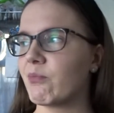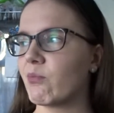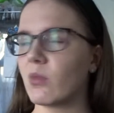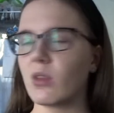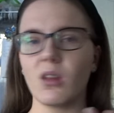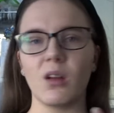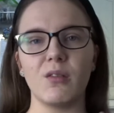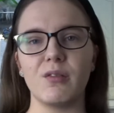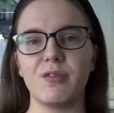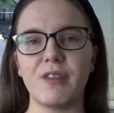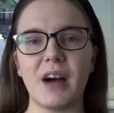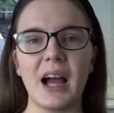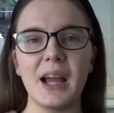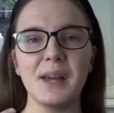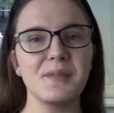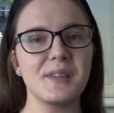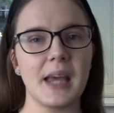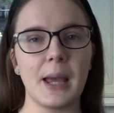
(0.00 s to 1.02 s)

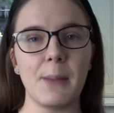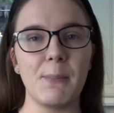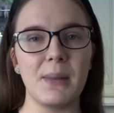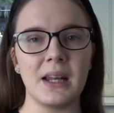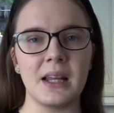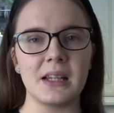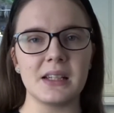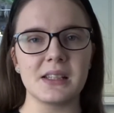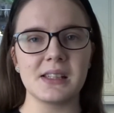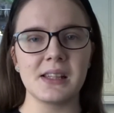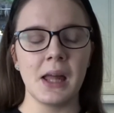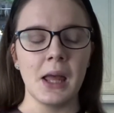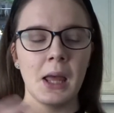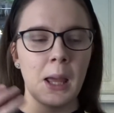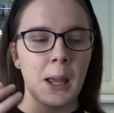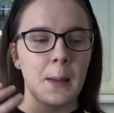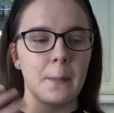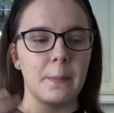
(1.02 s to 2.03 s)
5-10 minutes
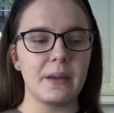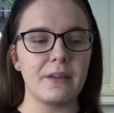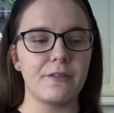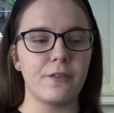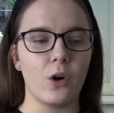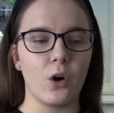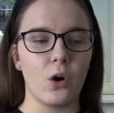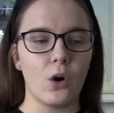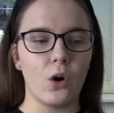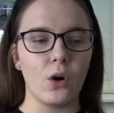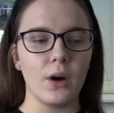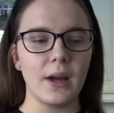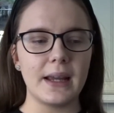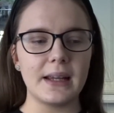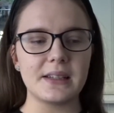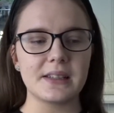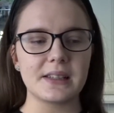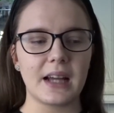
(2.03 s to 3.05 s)
before
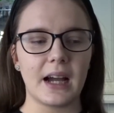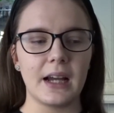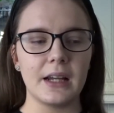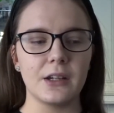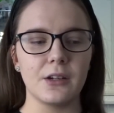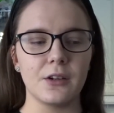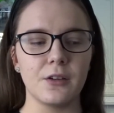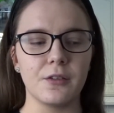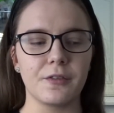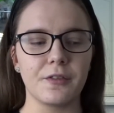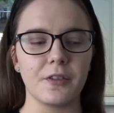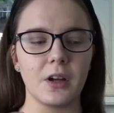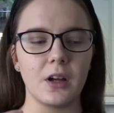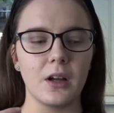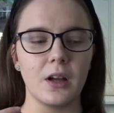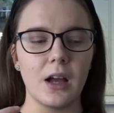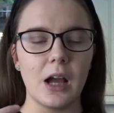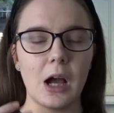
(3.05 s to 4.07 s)
it's kind of
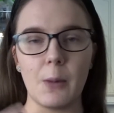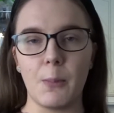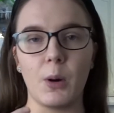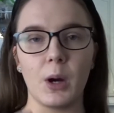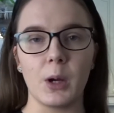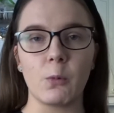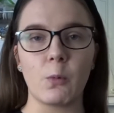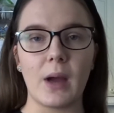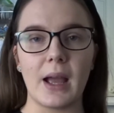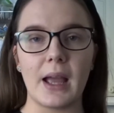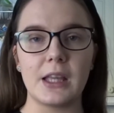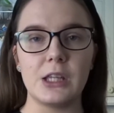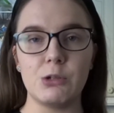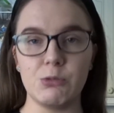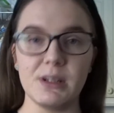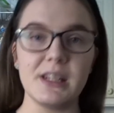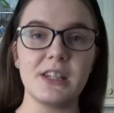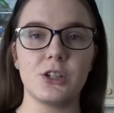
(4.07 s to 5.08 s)
at a point where
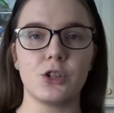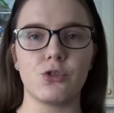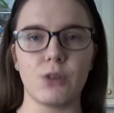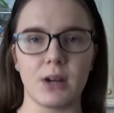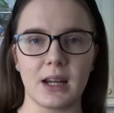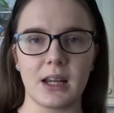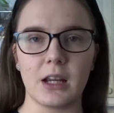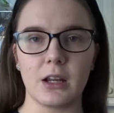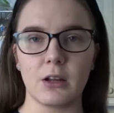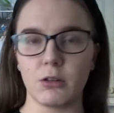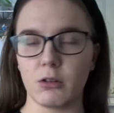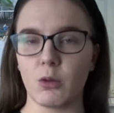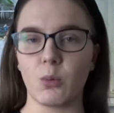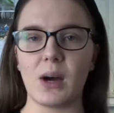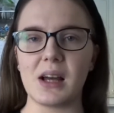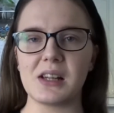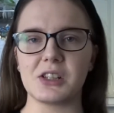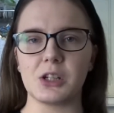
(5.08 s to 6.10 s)
you need to drink it, because
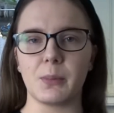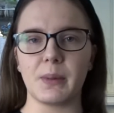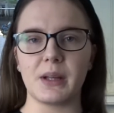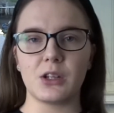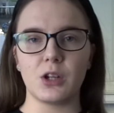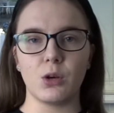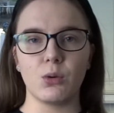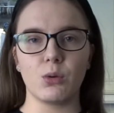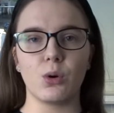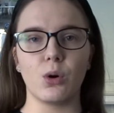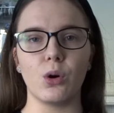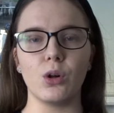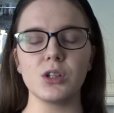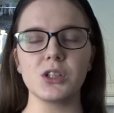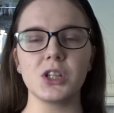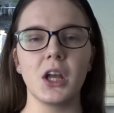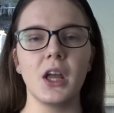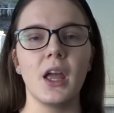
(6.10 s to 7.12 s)
otherwise it'll be too
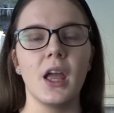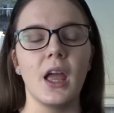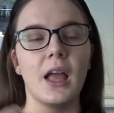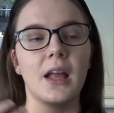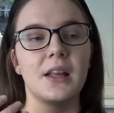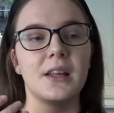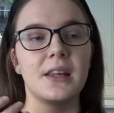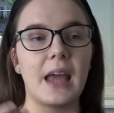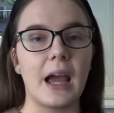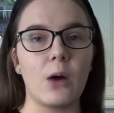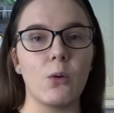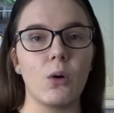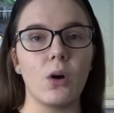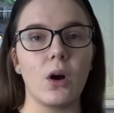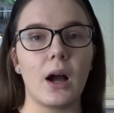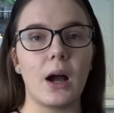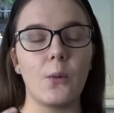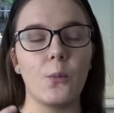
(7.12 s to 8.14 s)
cold.
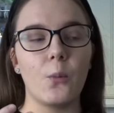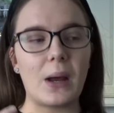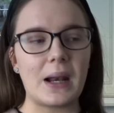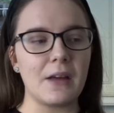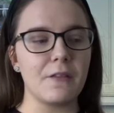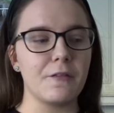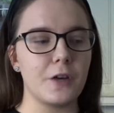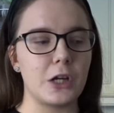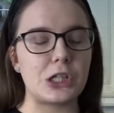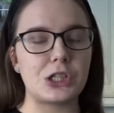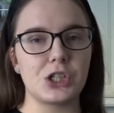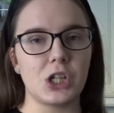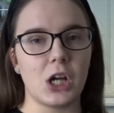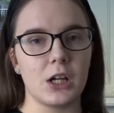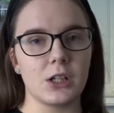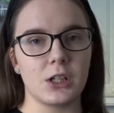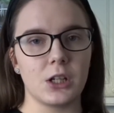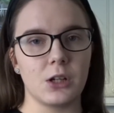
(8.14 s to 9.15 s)
Now, when I first
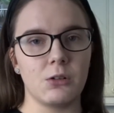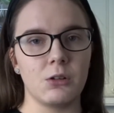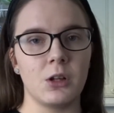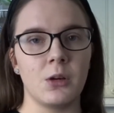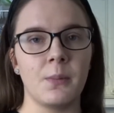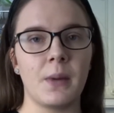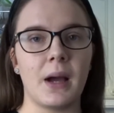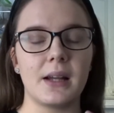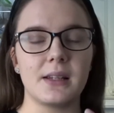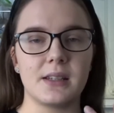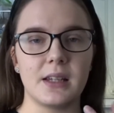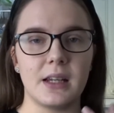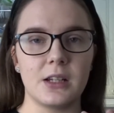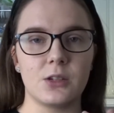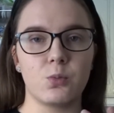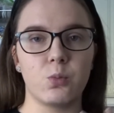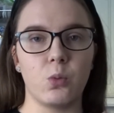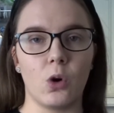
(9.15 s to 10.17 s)
started doing them, I
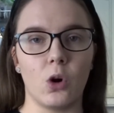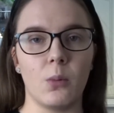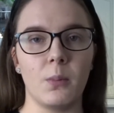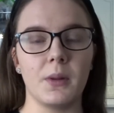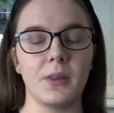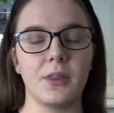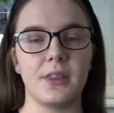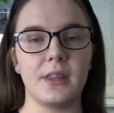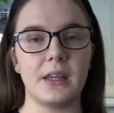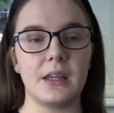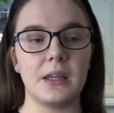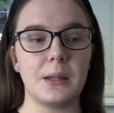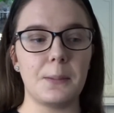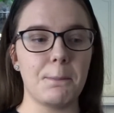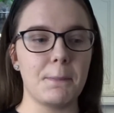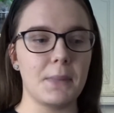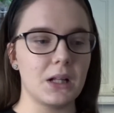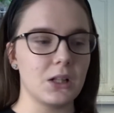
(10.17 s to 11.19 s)
did warm
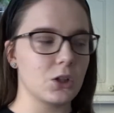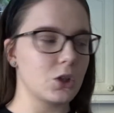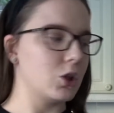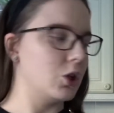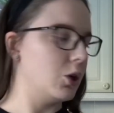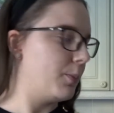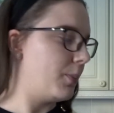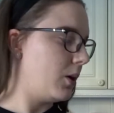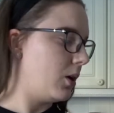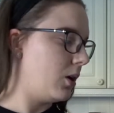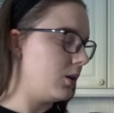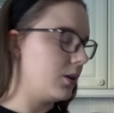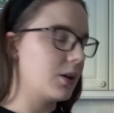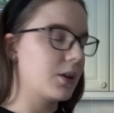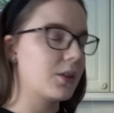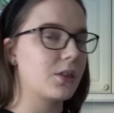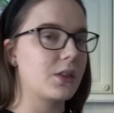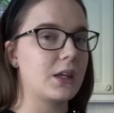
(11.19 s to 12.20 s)
the milk up
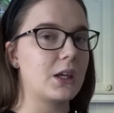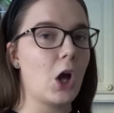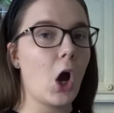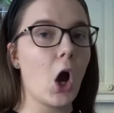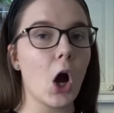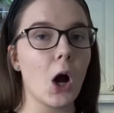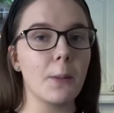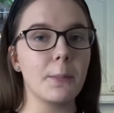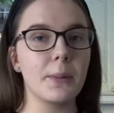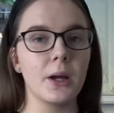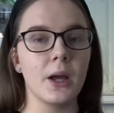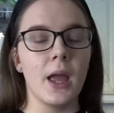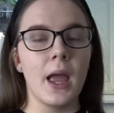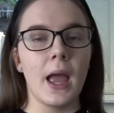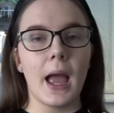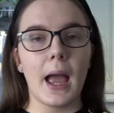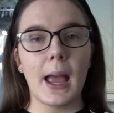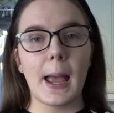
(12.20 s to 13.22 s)
on the hob
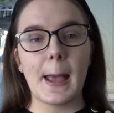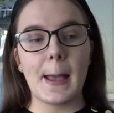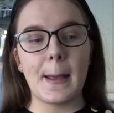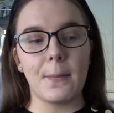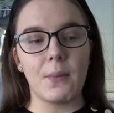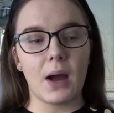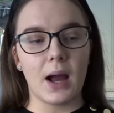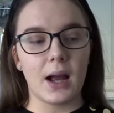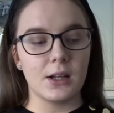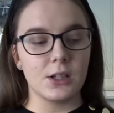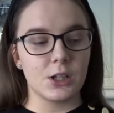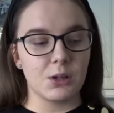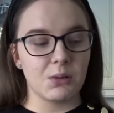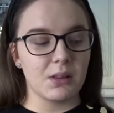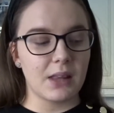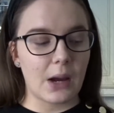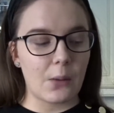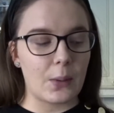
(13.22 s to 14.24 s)
and do
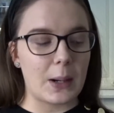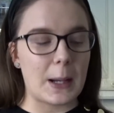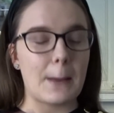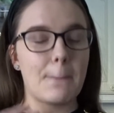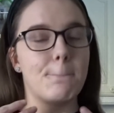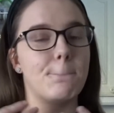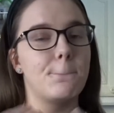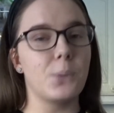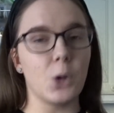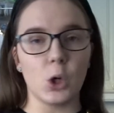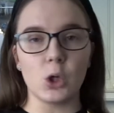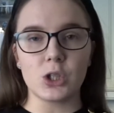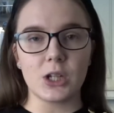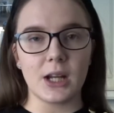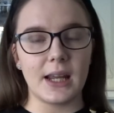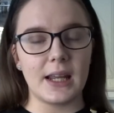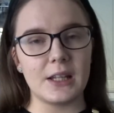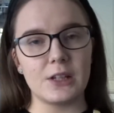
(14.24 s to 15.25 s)
it that way,
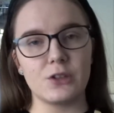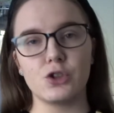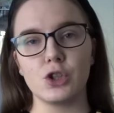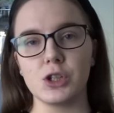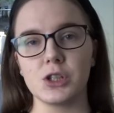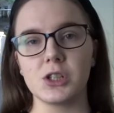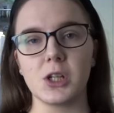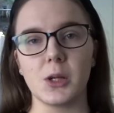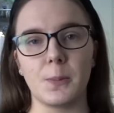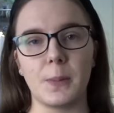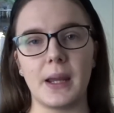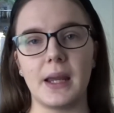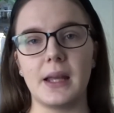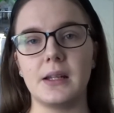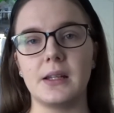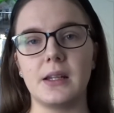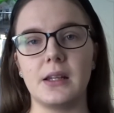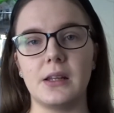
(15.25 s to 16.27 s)
but it's just a
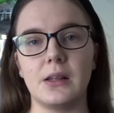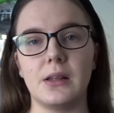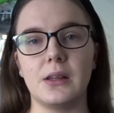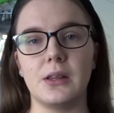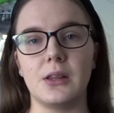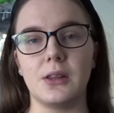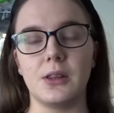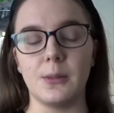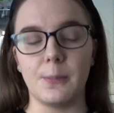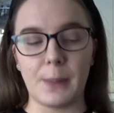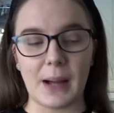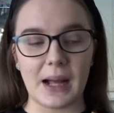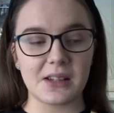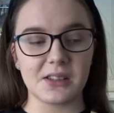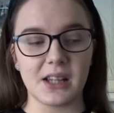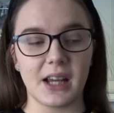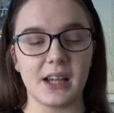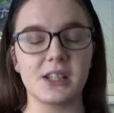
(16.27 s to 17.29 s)
pain in the
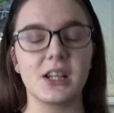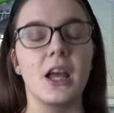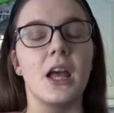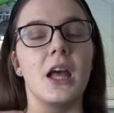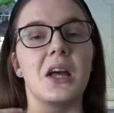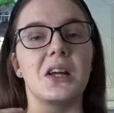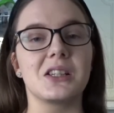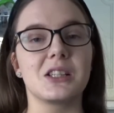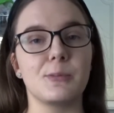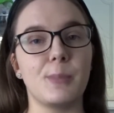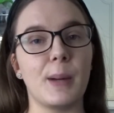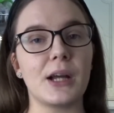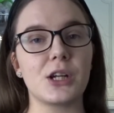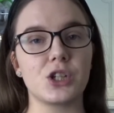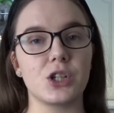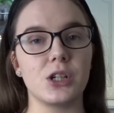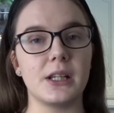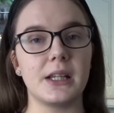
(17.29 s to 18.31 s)
backside,
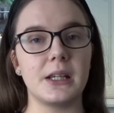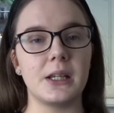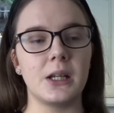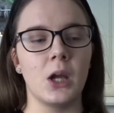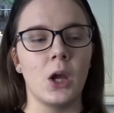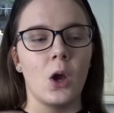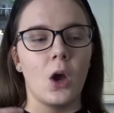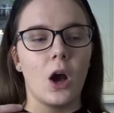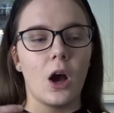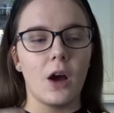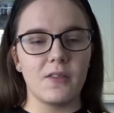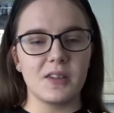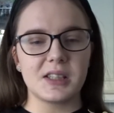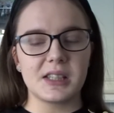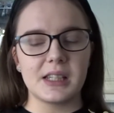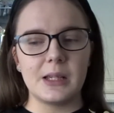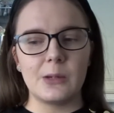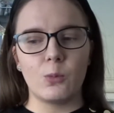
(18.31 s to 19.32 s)
especially
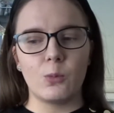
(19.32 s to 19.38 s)
obviously